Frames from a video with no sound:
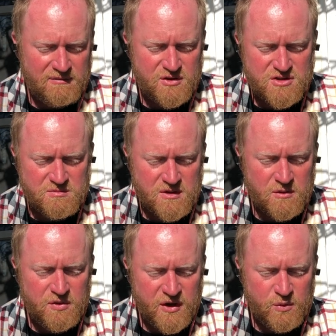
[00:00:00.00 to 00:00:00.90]
this
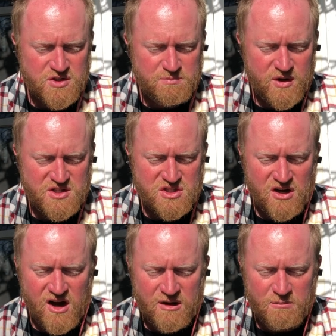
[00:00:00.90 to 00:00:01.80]
meal there was pleasant
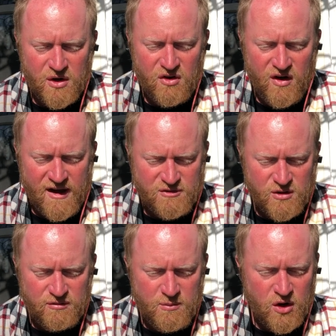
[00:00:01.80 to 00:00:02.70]
talk and merry
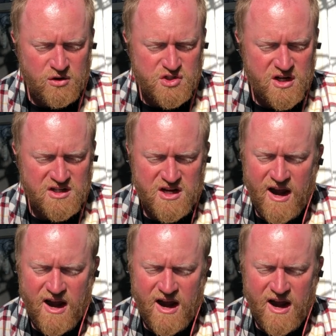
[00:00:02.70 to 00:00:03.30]
laughter from all sides.